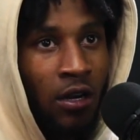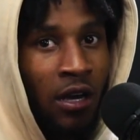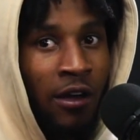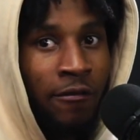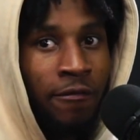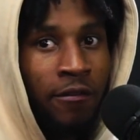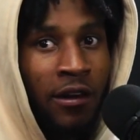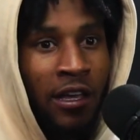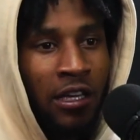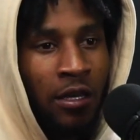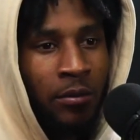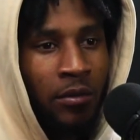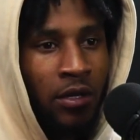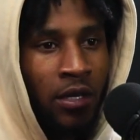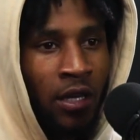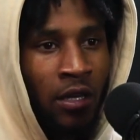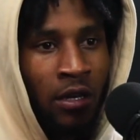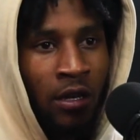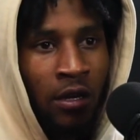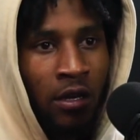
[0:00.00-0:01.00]
I feel like in the
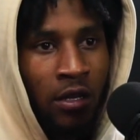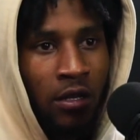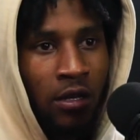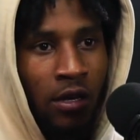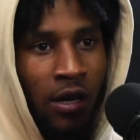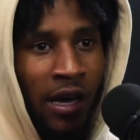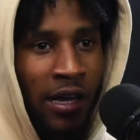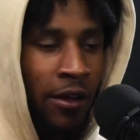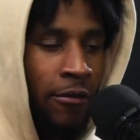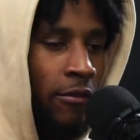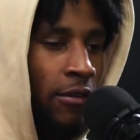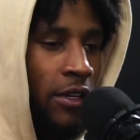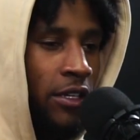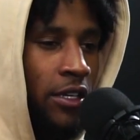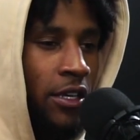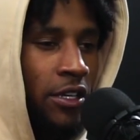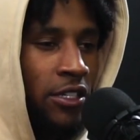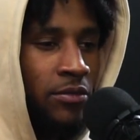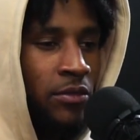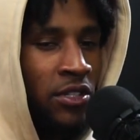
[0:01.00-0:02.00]
beginning of the year I didn't really
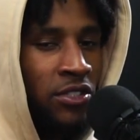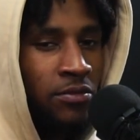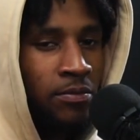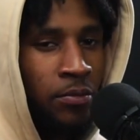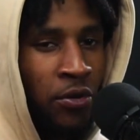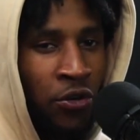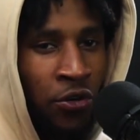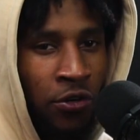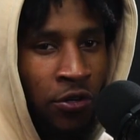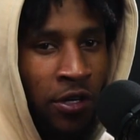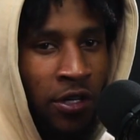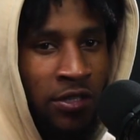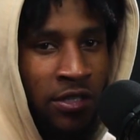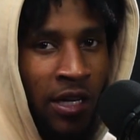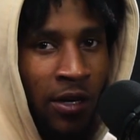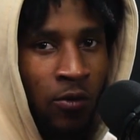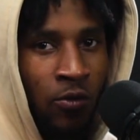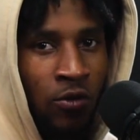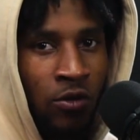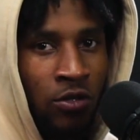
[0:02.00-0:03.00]
get as much burn as
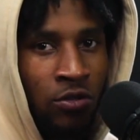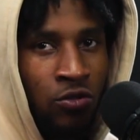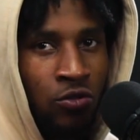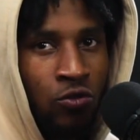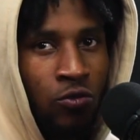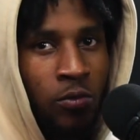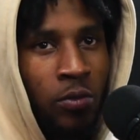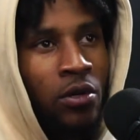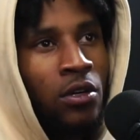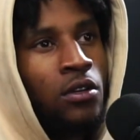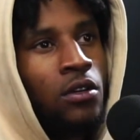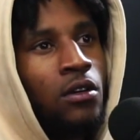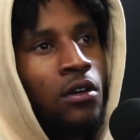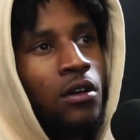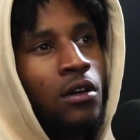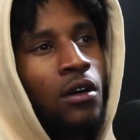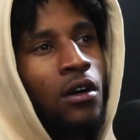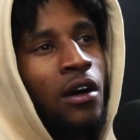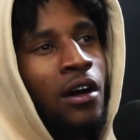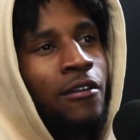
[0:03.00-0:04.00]
I wanted to, but
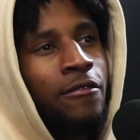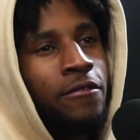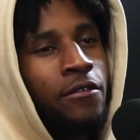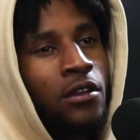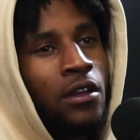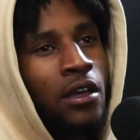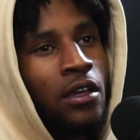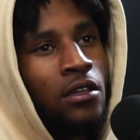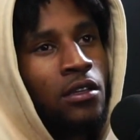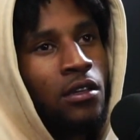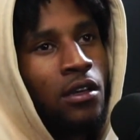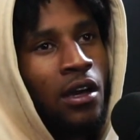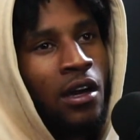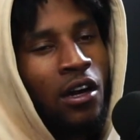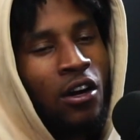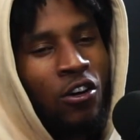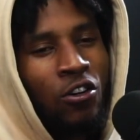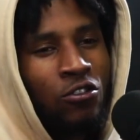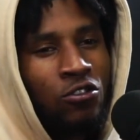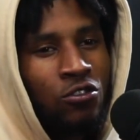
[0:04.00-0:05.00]
I feel like
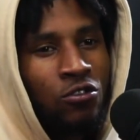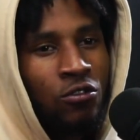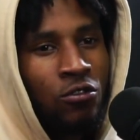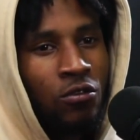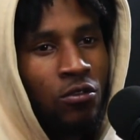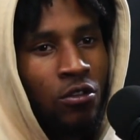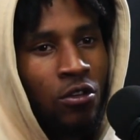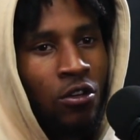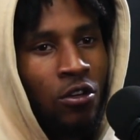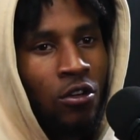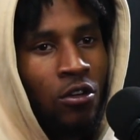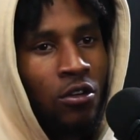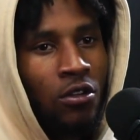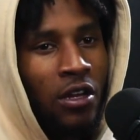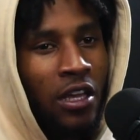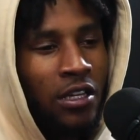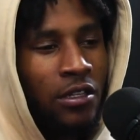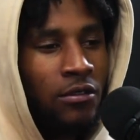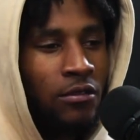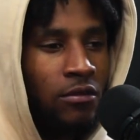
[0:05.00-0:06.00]
I also
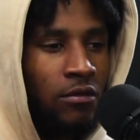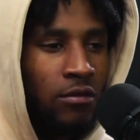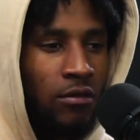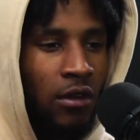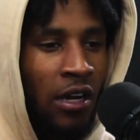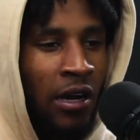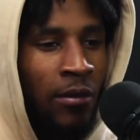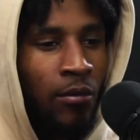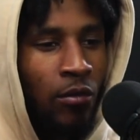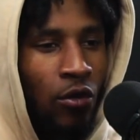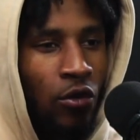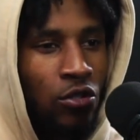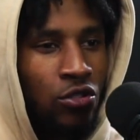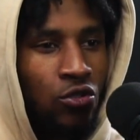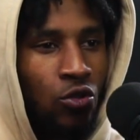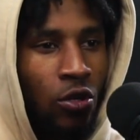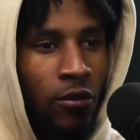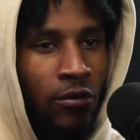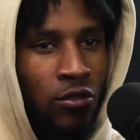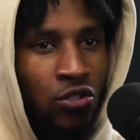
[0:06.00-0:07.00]
like I'm more
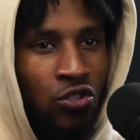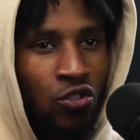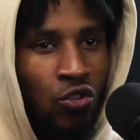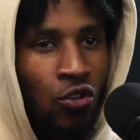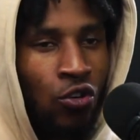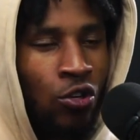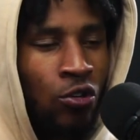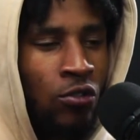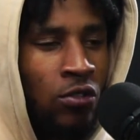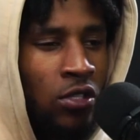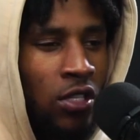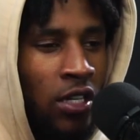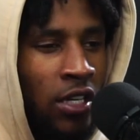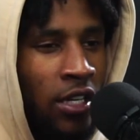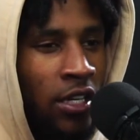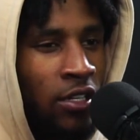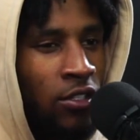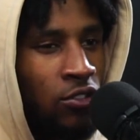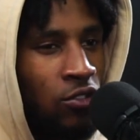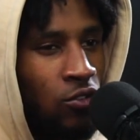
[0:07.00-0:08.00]
so of a scorer,
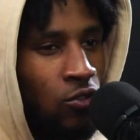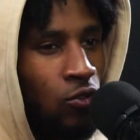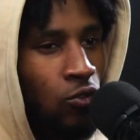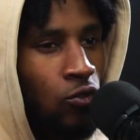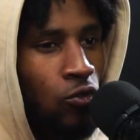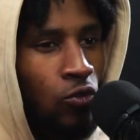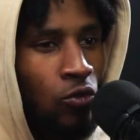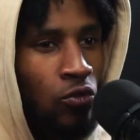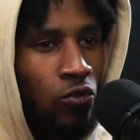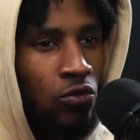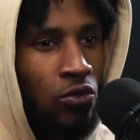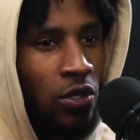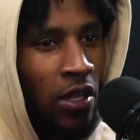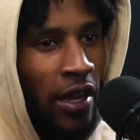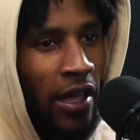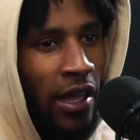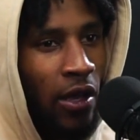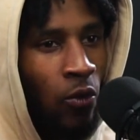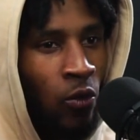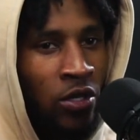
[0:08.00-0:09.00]
and the school
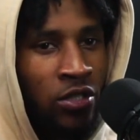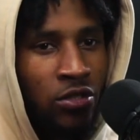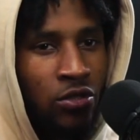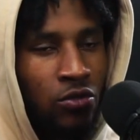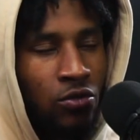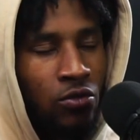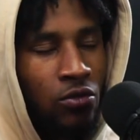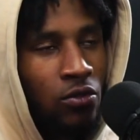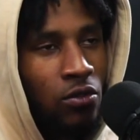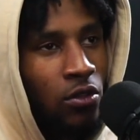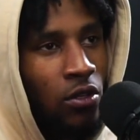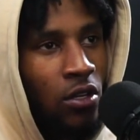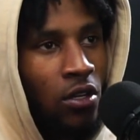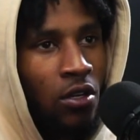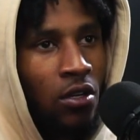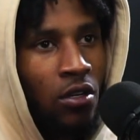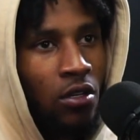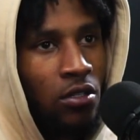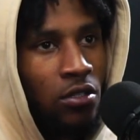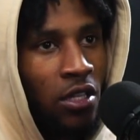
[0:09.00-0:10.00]
that I had went to,
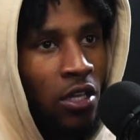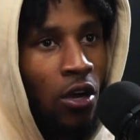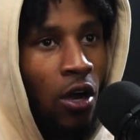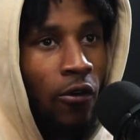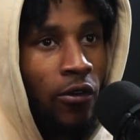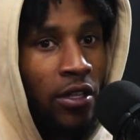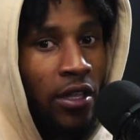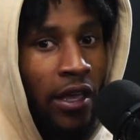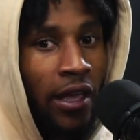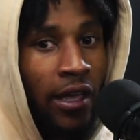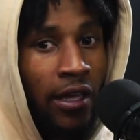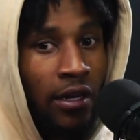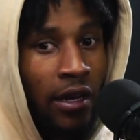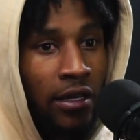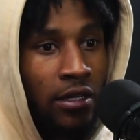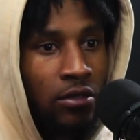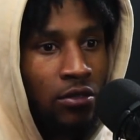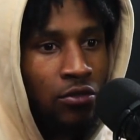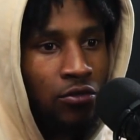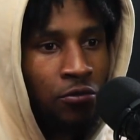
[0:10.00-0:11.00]
they already had
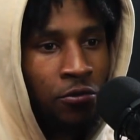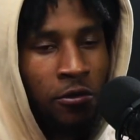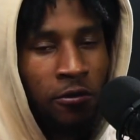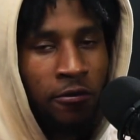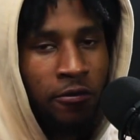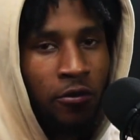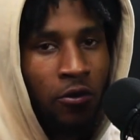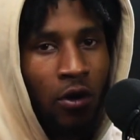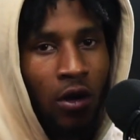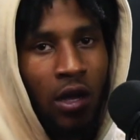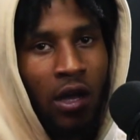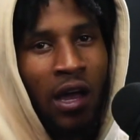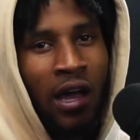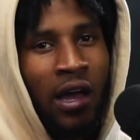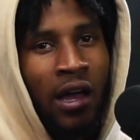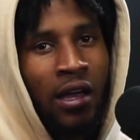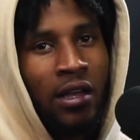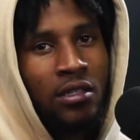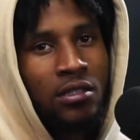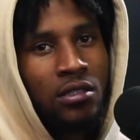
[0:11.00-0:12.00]
like 3 or 4
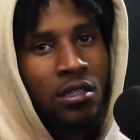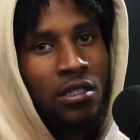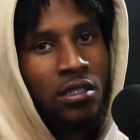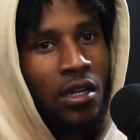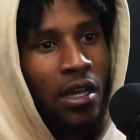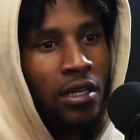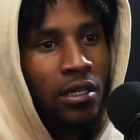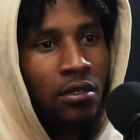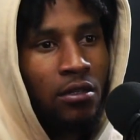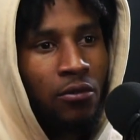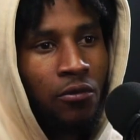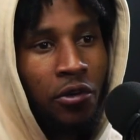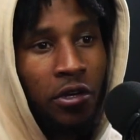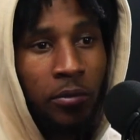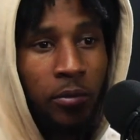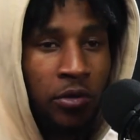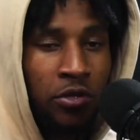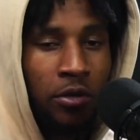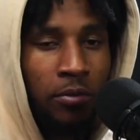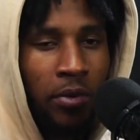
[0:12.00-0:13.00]
guys that like
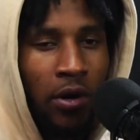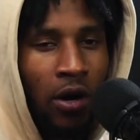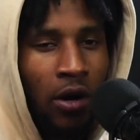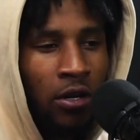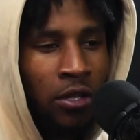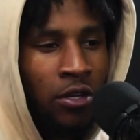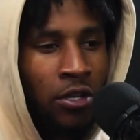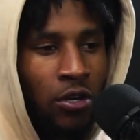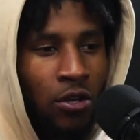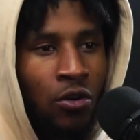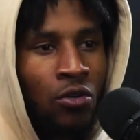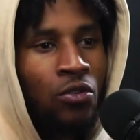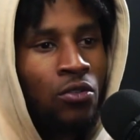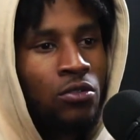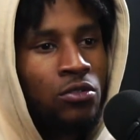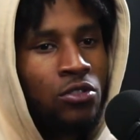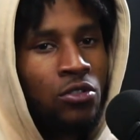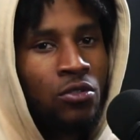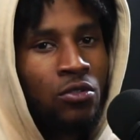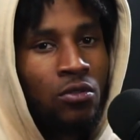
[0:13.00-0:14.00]
really put the ball in the
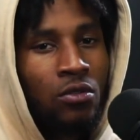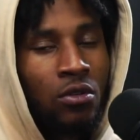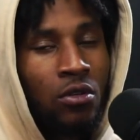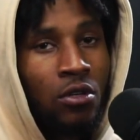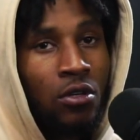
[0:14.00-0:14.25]
goal, so